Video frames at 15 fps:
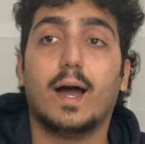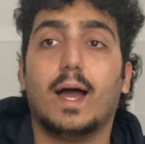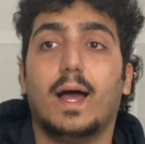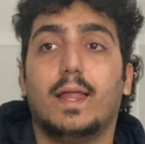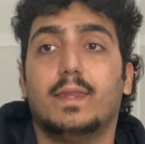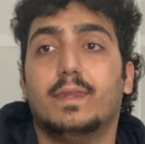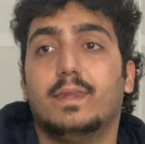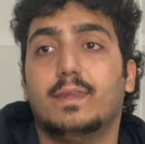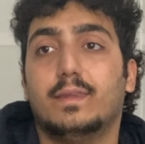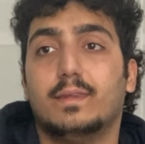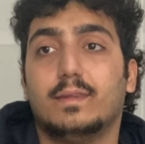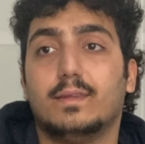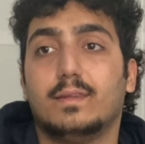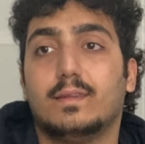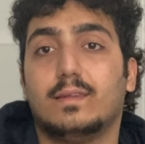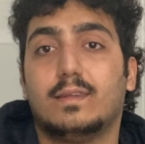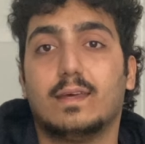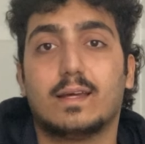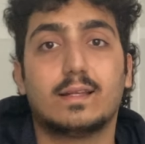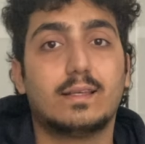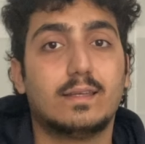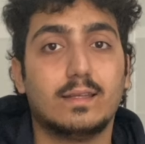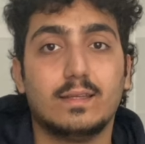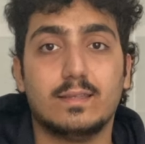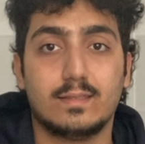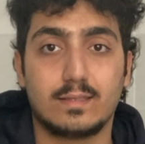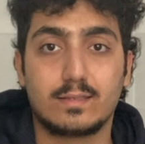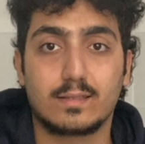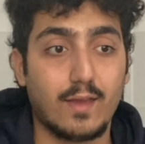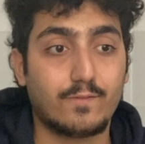And that
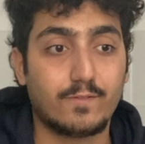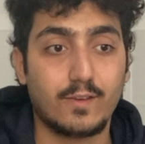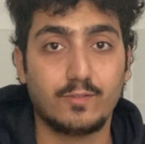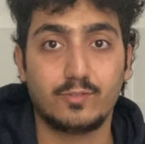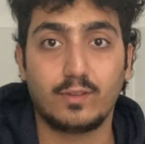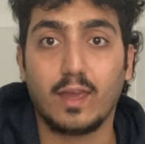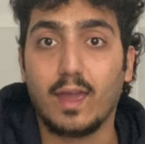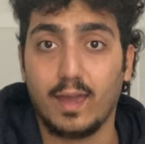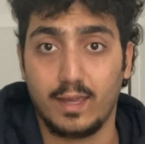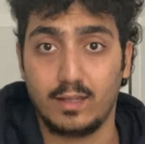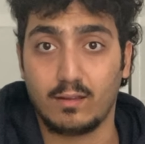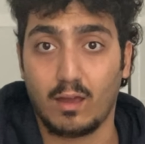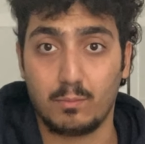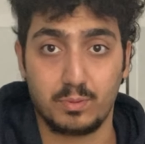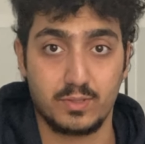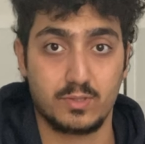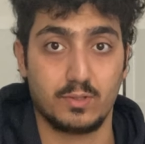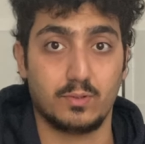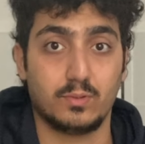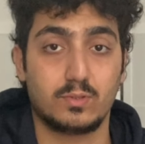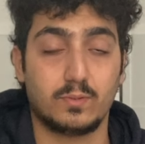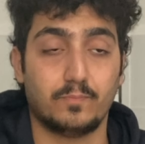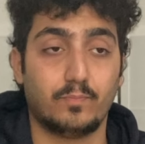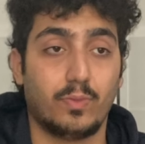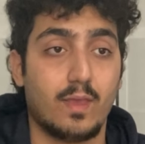is 58 episodes.